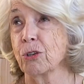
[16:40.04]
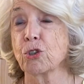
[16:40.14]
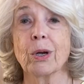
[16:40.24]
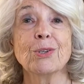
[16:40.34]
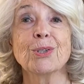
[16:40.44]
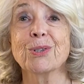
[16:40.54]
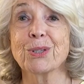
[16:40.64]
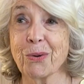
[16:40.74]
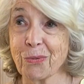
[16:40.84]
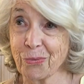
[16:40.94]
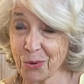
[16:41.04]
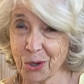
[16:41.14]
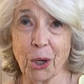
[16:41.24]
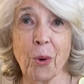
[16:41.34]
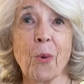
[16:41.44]
choices of,
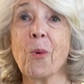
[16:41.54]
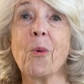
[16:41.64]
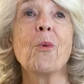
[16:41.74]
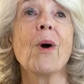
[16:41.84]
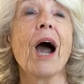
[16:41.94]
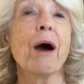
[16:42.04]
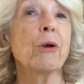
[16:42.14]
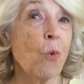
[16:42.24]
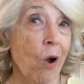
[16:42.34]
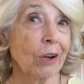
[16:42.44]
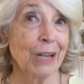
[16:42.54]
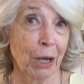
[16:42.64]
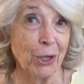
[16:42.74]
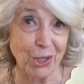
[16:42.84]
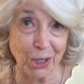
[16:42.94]
how to walk
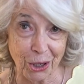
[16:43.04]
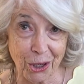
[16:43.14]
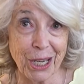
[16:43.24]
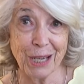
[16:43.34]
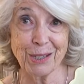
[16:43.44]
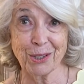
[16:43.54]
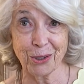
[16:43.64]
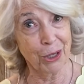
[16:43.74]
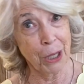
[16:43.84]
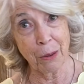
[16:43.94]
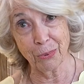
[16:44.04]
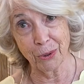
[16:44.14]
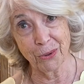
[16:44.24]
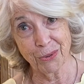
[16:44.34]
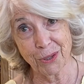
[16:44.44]
down a staircase certainly
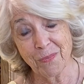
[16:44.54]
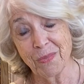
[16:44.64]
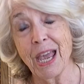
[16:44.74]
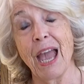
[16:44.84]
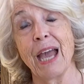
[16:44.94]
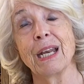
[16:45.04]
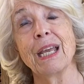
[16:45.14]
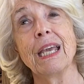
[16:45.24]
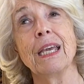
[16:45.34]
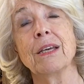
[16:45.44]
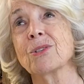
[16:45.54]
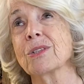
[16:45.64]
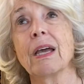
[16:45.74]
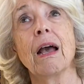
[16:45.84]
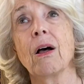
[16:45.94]
improved, and
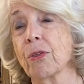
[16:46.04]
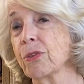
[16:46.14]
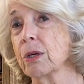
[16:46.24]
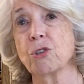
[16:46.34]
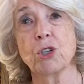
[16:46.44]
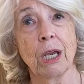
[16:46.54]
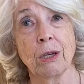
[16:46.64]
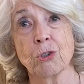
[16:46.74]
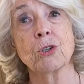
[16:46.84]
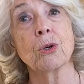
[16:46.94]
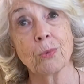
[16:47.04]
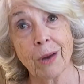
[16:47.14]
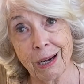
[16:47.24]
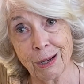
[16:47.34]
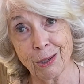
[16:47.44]
his health changed
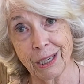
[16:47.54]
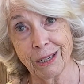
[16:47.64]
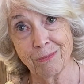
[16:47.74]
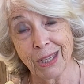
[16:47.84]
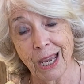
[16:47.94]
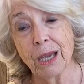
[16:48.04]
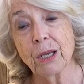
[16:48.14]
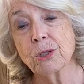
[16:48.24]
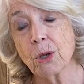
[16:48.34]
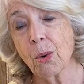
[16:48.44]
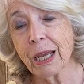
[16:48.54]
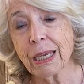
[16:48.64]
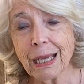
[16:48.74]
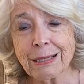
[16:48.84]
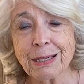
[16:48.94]
radically. So I
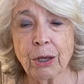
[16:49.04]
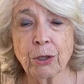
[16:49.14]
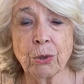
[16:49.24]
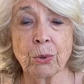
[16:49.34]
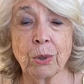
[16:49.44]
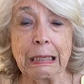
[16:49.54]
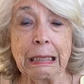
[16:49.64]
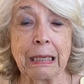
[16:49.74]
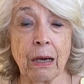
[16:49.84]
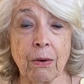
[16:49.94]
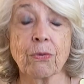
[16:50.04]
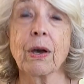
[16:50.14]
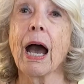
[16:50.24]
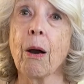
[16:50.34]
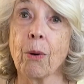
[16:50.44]
can't tell you enough
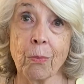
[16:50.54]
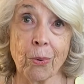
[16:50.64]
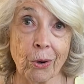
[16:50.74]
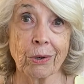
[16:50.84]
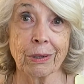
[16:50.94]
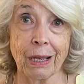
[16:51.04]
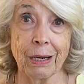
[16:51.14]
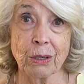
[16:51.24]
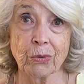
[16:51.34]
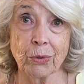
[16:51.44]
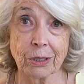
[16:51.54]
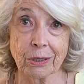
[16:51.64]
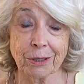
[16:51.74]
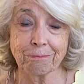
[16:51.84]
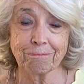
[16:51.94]
how important that is for
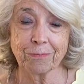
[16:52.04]
us.